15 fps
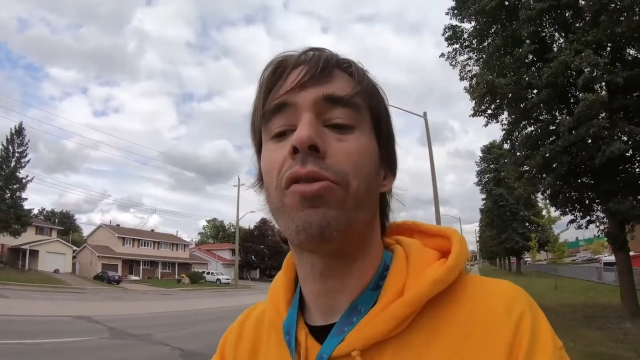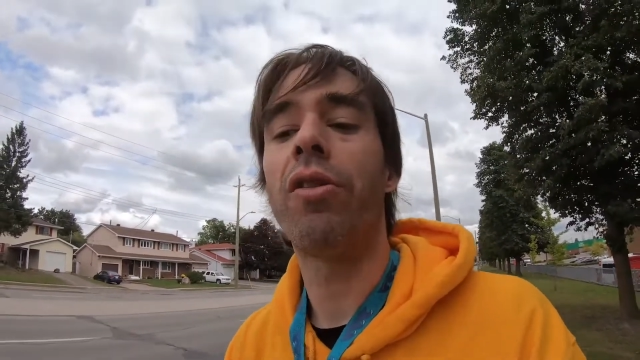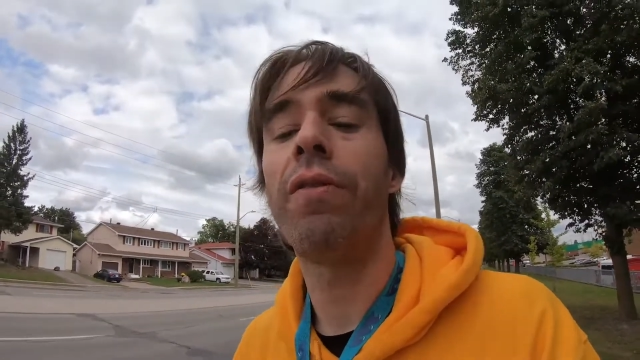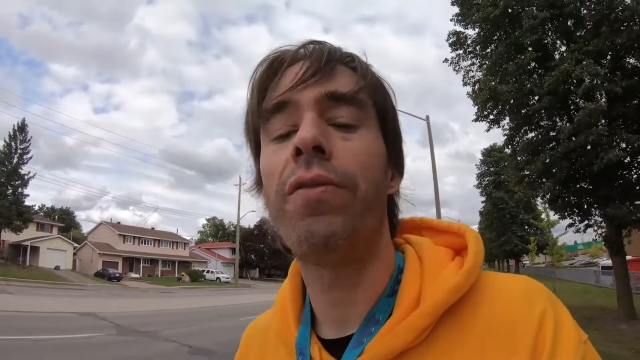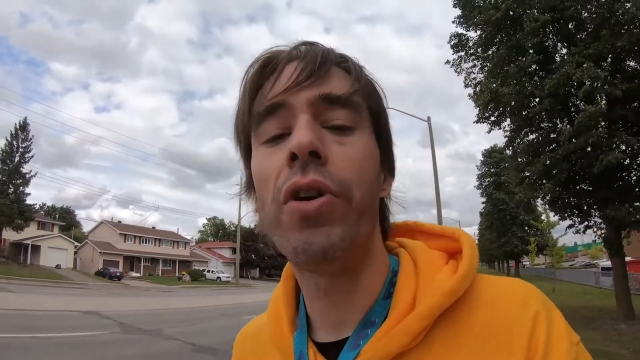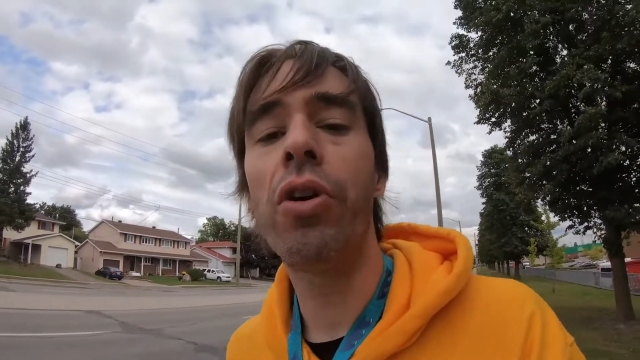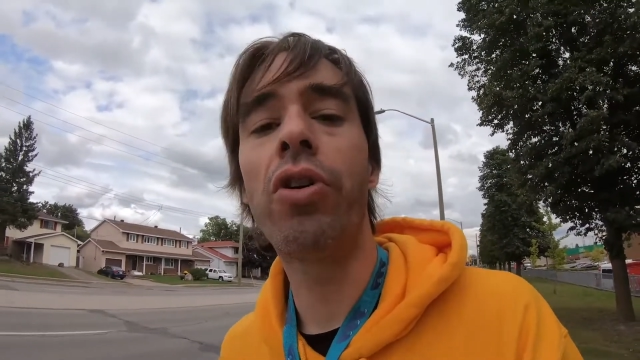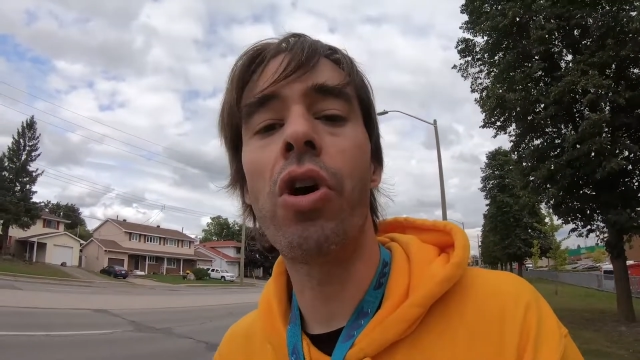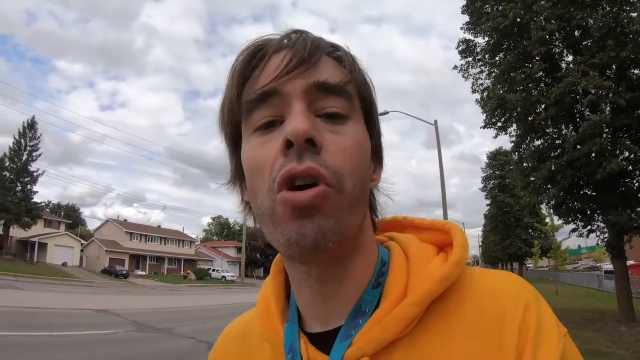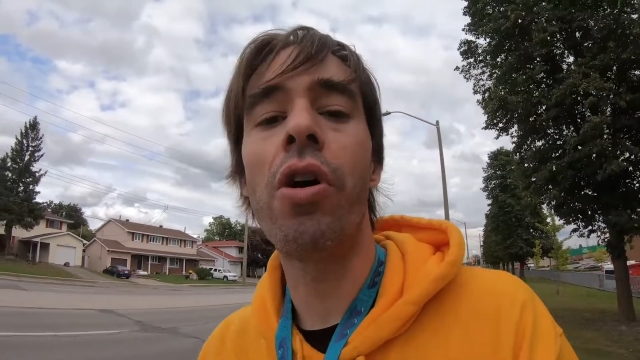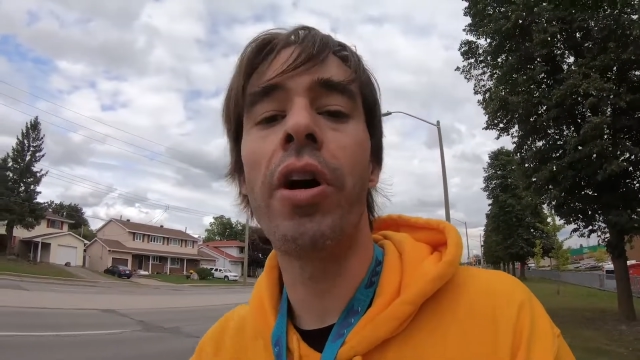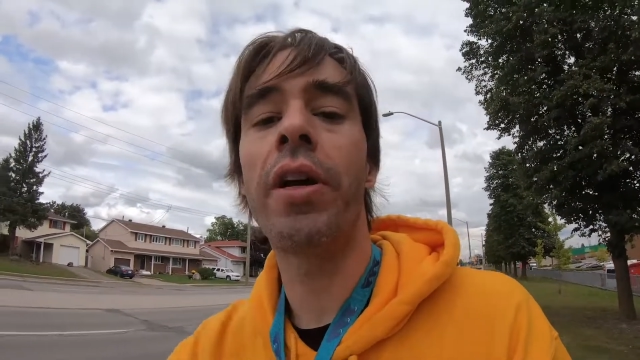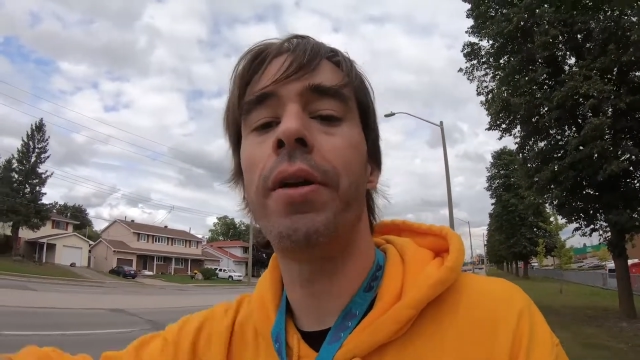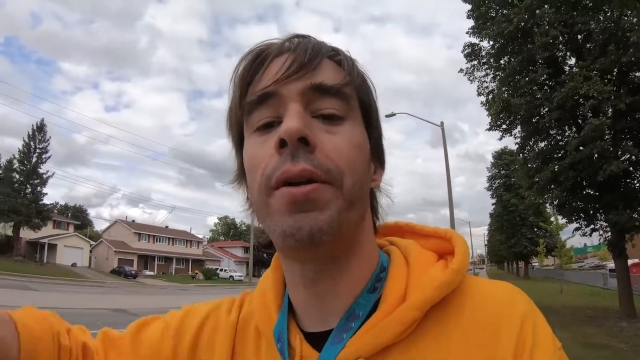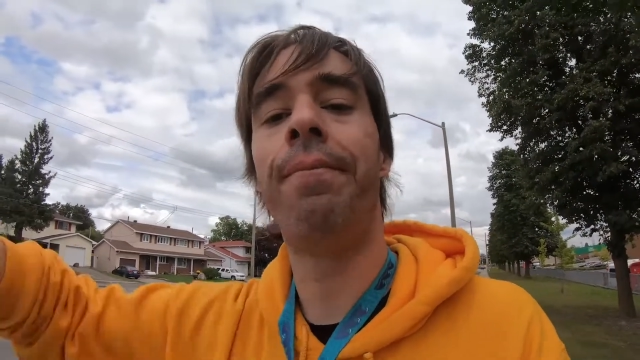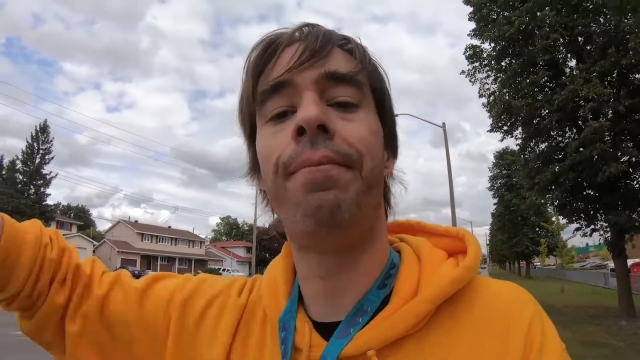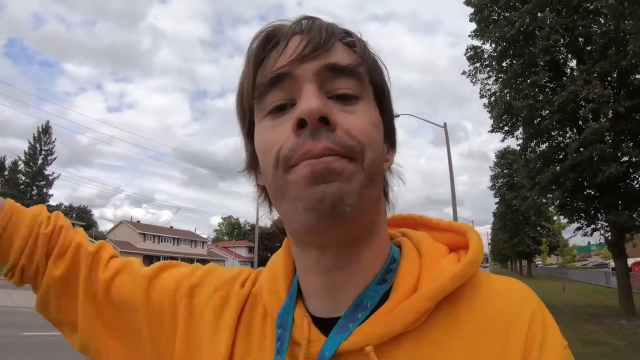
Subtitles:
So if you're going